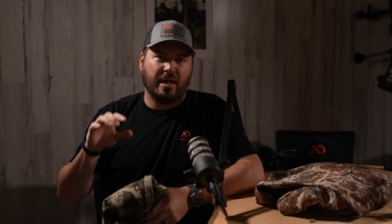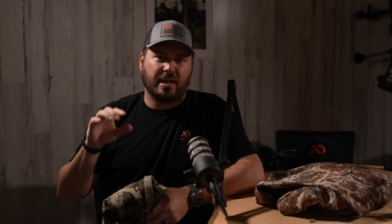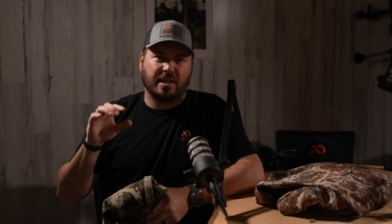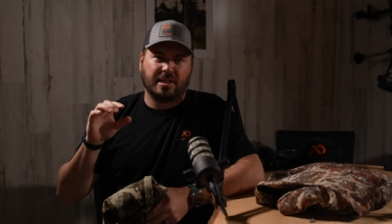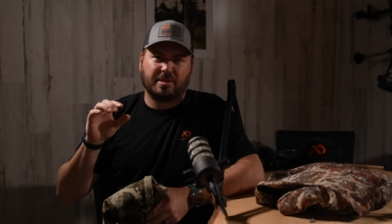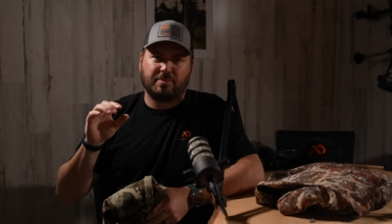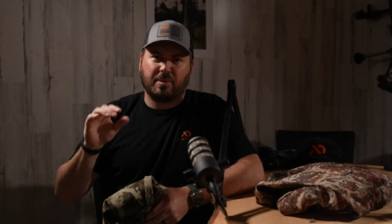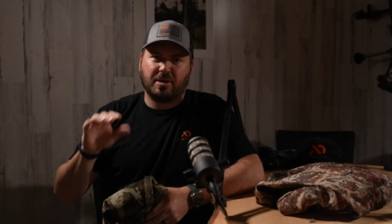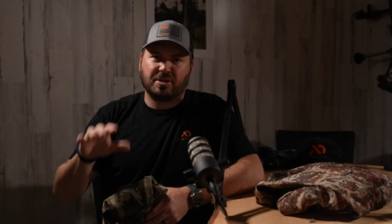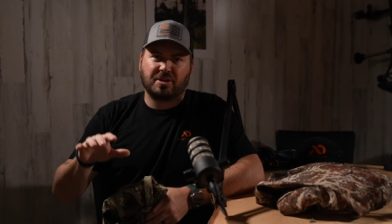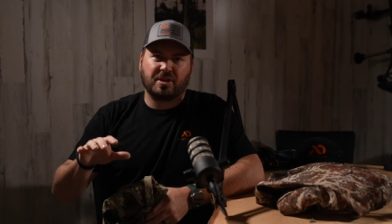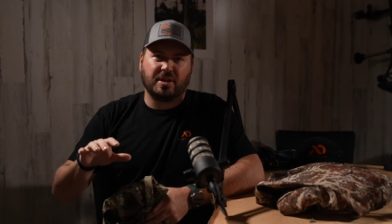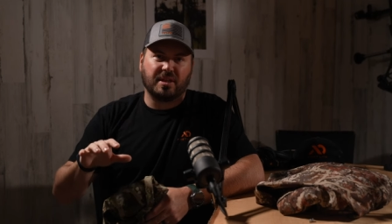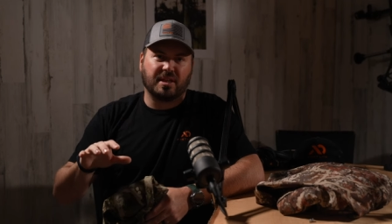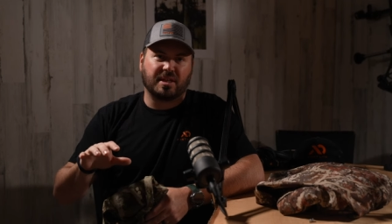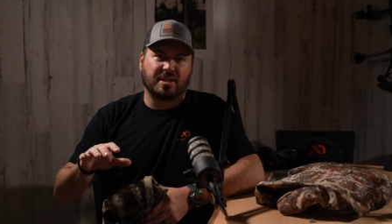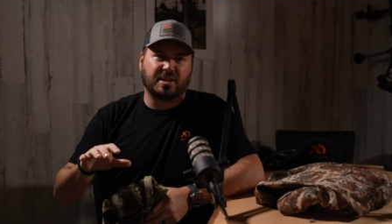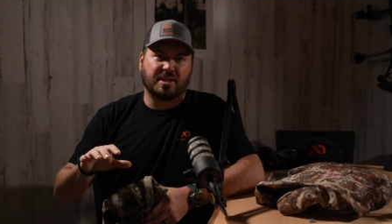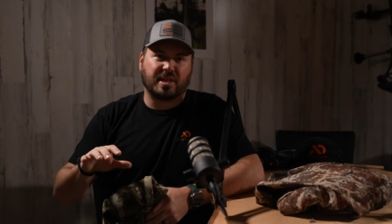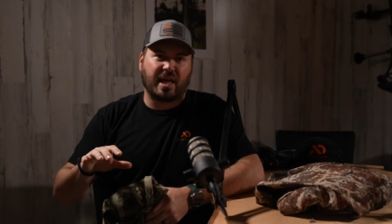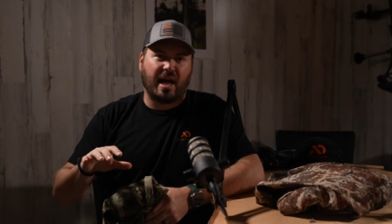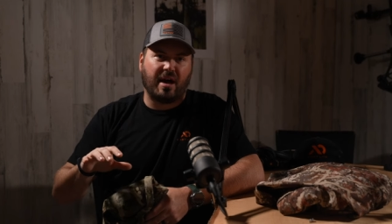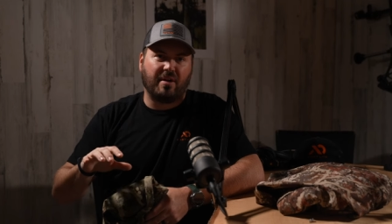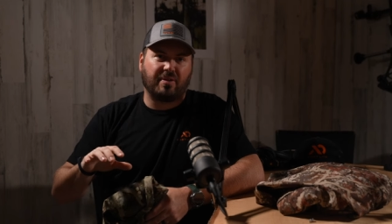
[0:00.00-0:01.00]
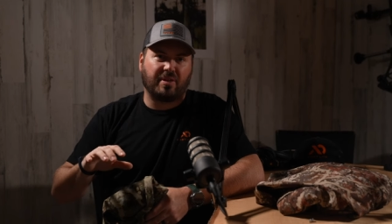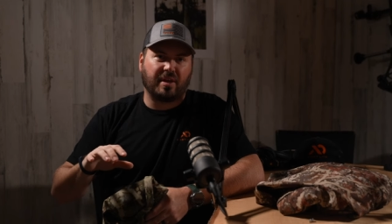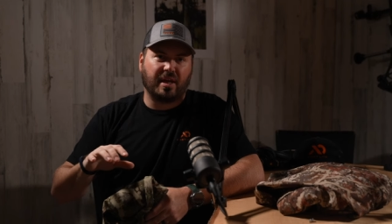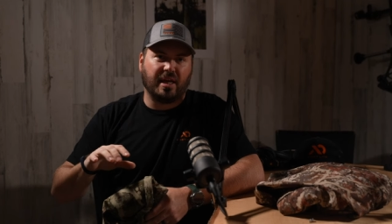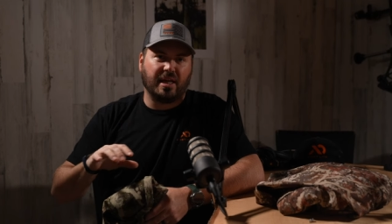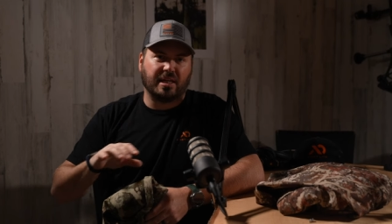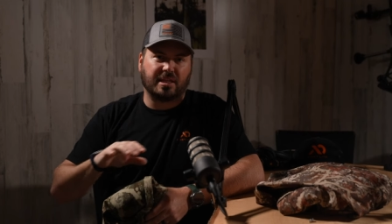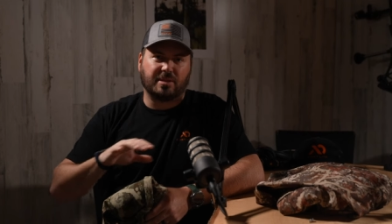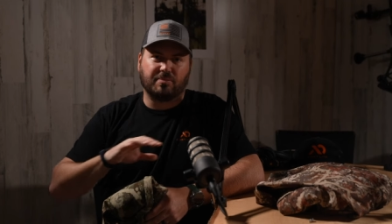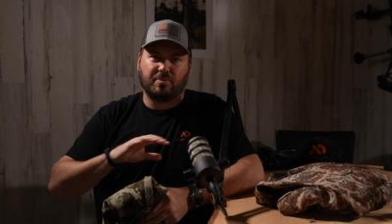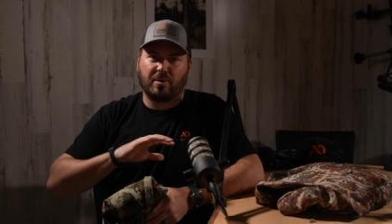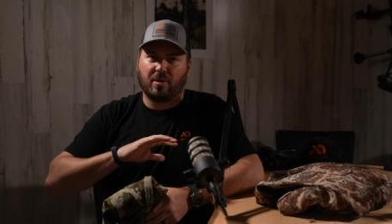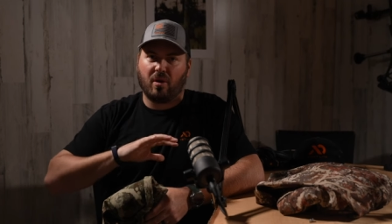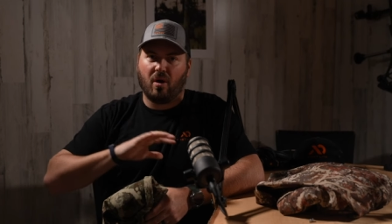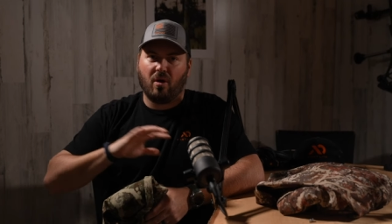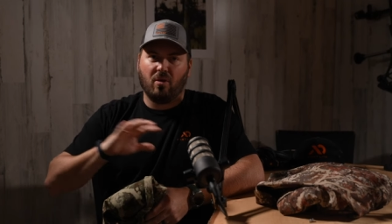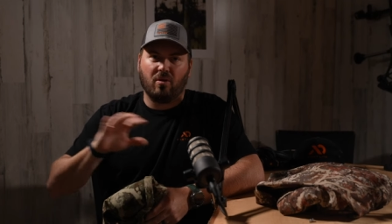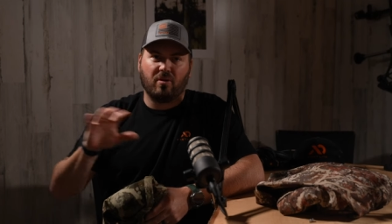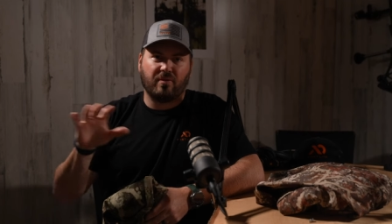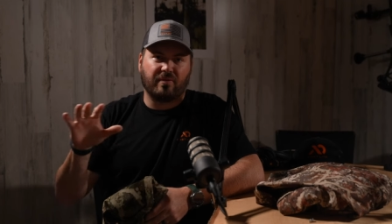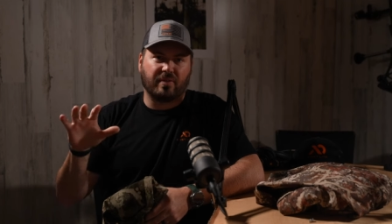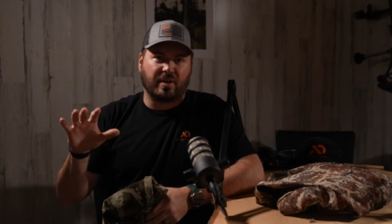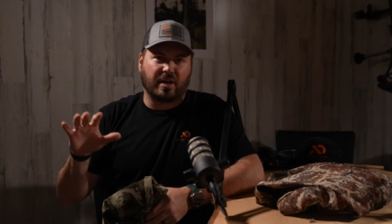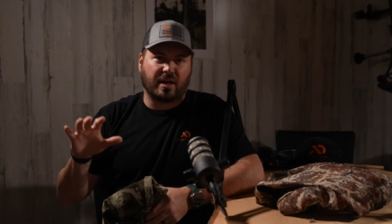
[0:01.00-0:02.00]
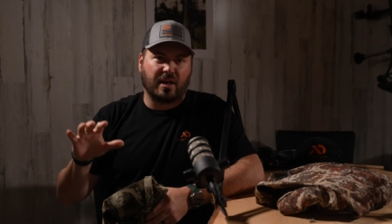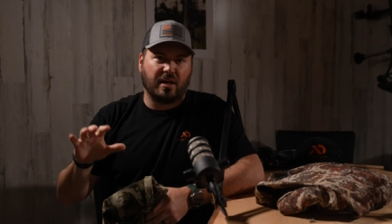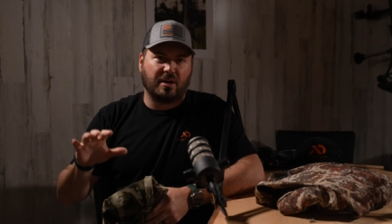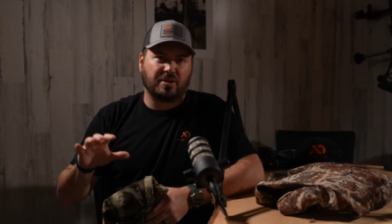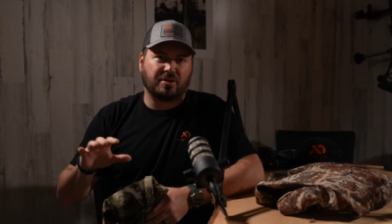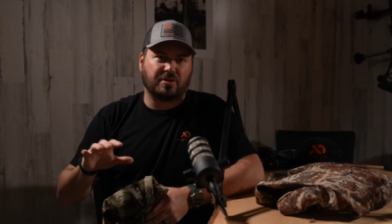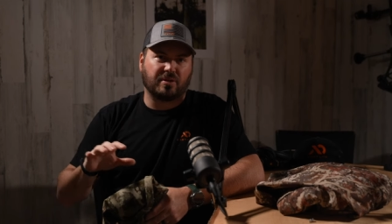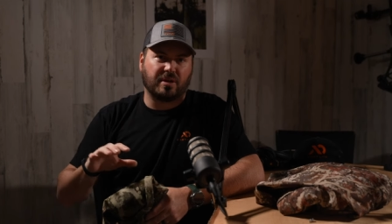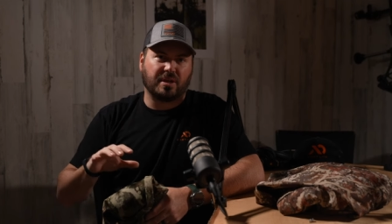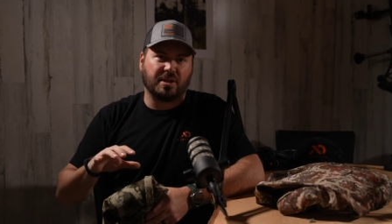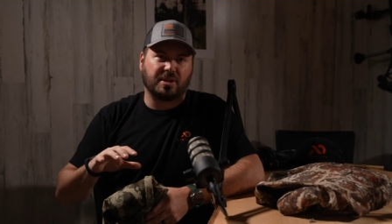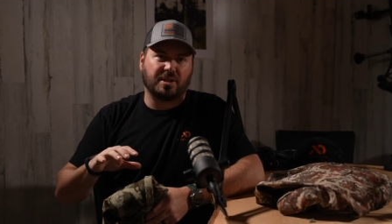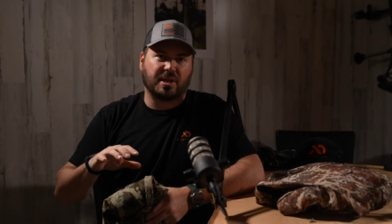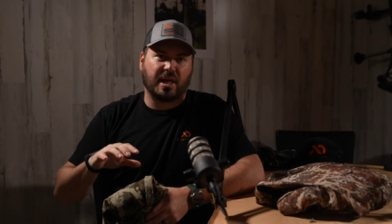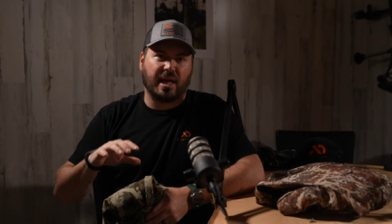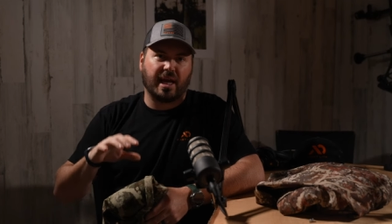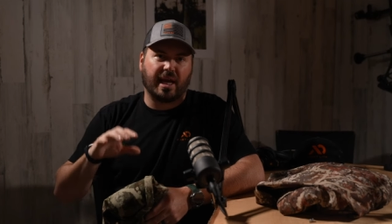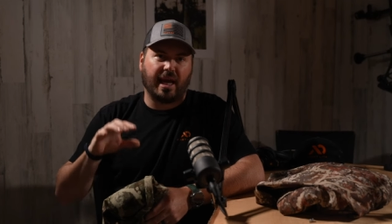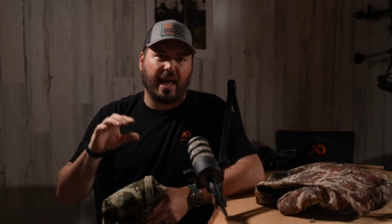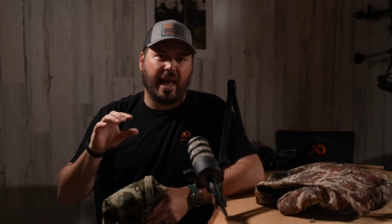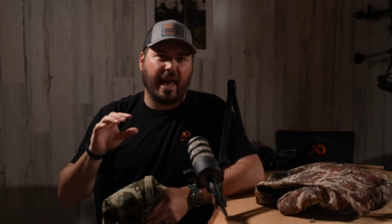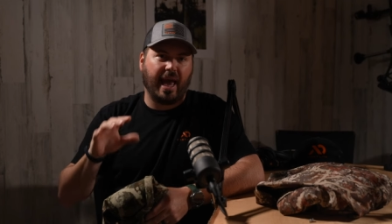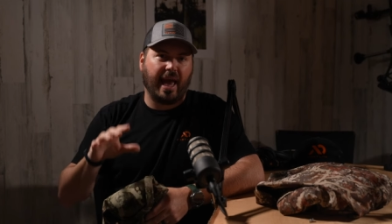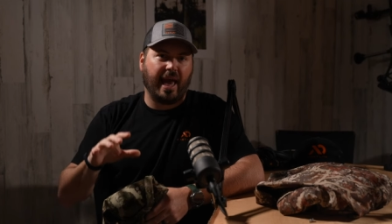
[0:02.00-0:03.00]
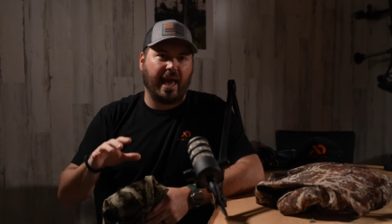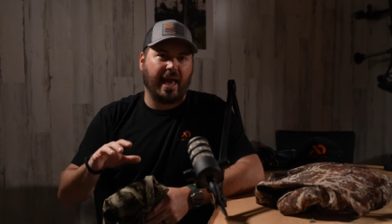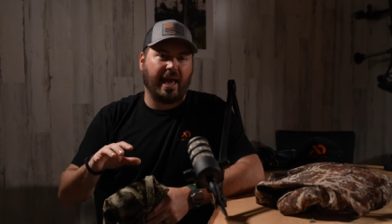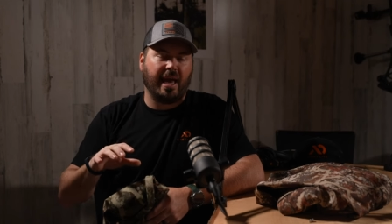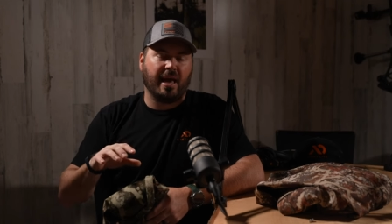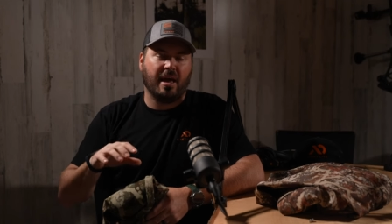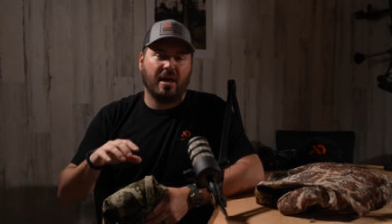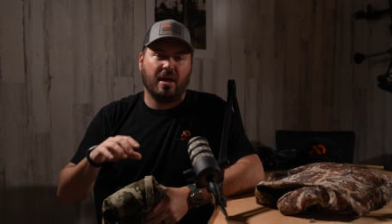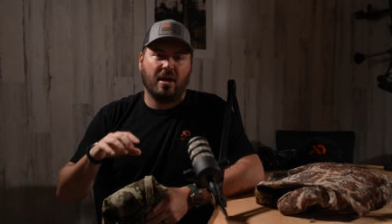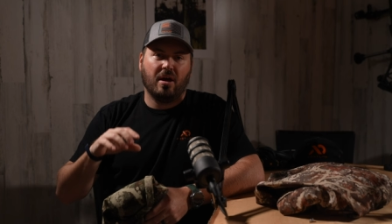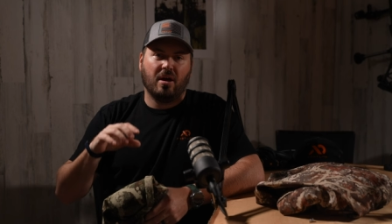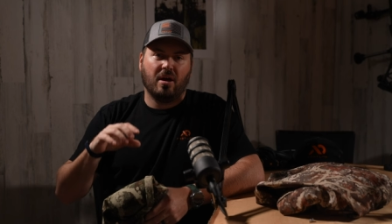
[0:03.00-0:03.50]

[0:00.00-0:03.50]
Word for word: especially in the Southeast, but all over the country, saying, hey,